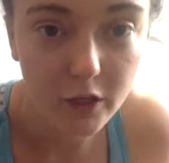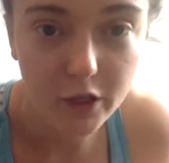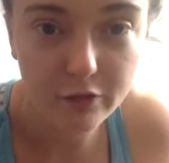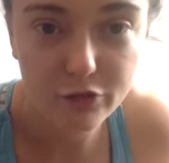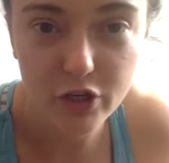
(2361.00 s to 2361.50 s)

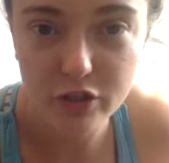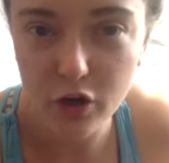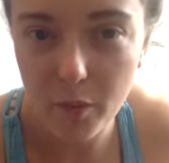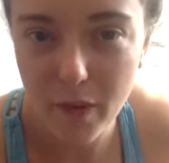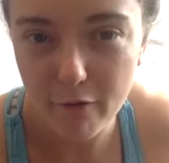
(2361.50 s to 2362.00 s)
You've just
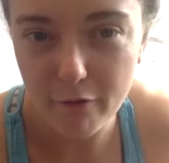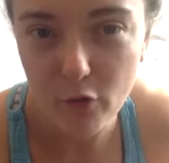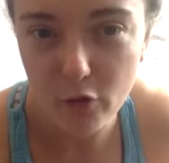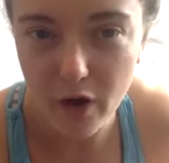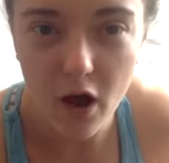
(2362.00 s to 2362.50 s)
got about
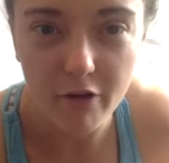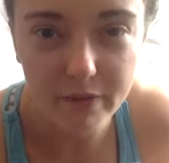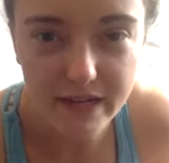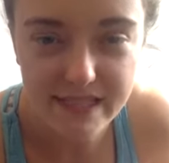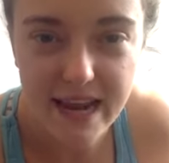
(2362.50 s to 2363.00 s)
four and a half
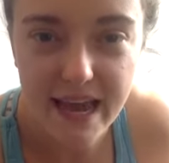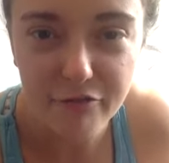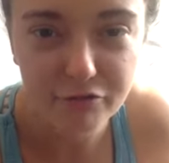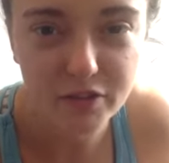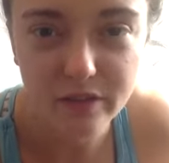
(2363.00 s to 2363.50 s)
minutes
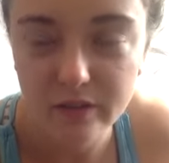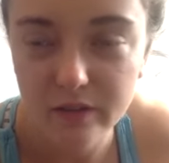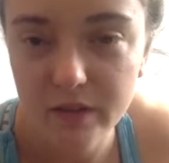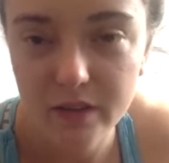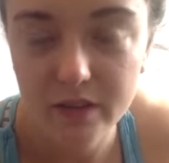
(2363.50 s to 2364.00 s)
left.
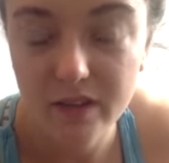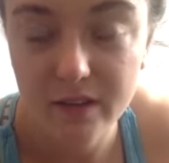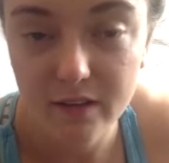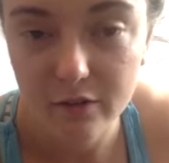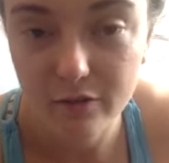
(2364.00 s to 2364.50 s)

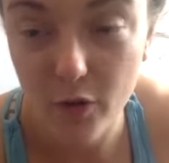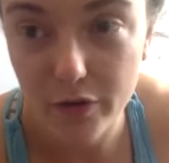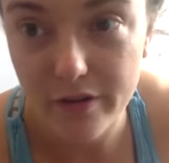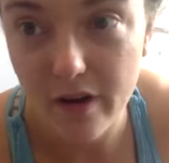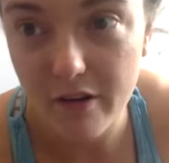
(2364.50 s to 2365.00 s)
Four
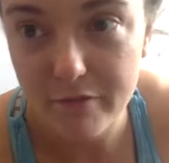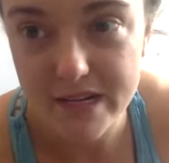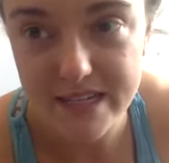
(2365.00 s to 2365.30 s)
and a half minutes